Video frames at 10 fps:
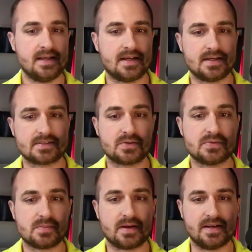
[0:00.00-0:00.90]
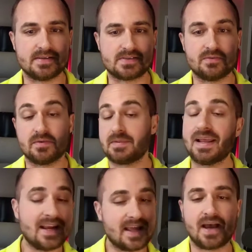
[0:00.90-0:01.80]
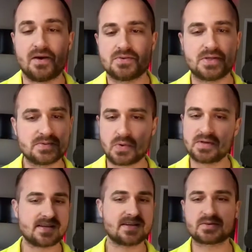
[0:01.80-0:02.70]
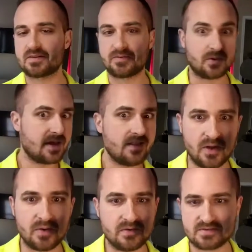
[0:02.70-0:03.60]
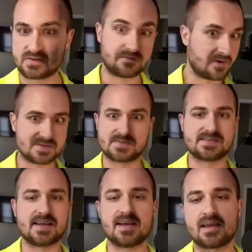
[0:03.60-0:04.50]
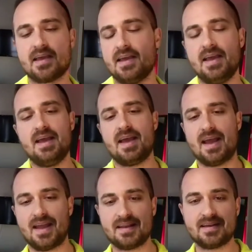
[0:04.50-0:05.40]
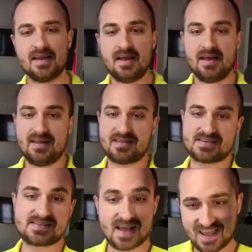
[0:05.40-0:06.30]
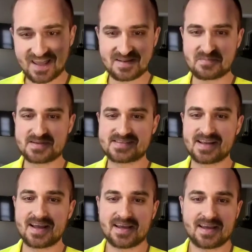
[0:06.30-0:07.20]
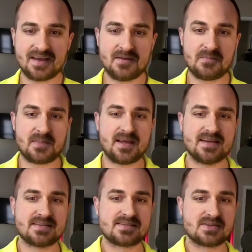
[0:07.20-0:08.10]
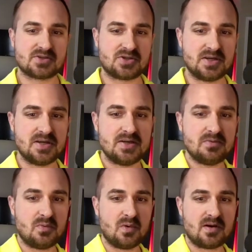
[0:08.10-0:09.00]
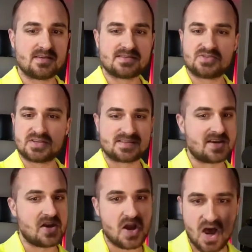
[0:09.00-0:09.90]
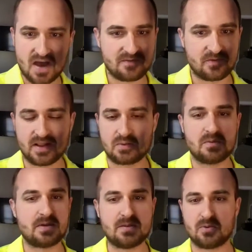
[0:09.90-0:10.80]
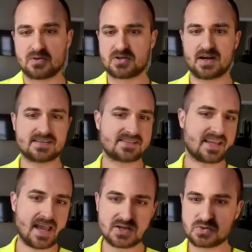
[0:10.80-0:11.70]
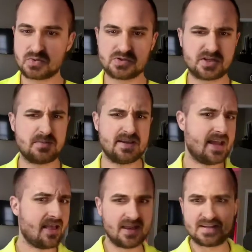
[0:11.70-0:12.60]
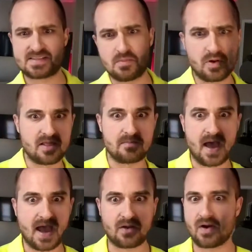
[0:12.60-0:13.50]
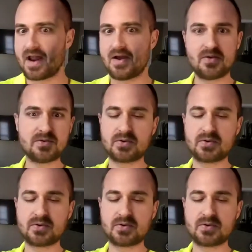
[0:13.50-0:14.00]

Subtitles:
screw somebody else over. But anyhow, she was always answering the phone, hello. So first mistake. And the second mistake is she was just not friendly. When people would try to schedule, she'd be yelling at someone in the background,